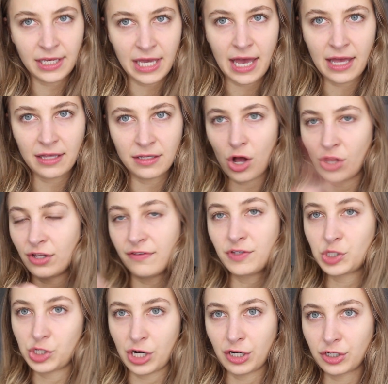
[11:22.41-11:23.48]
get all of
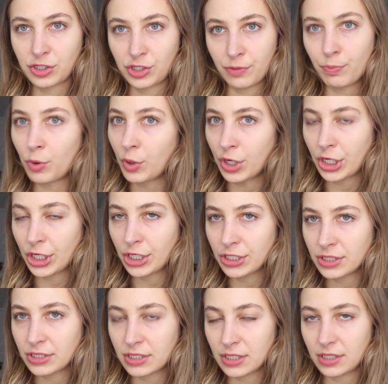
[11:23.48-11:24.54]
Stark's
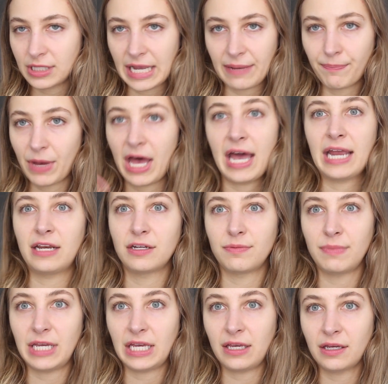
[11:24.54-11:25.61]
supporters like
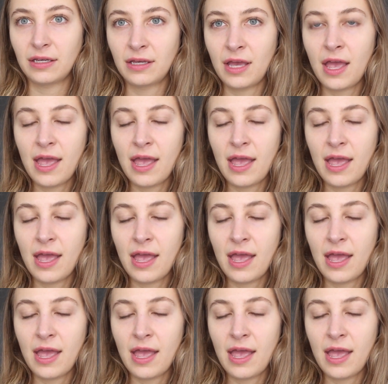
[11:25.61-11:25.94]
behind me.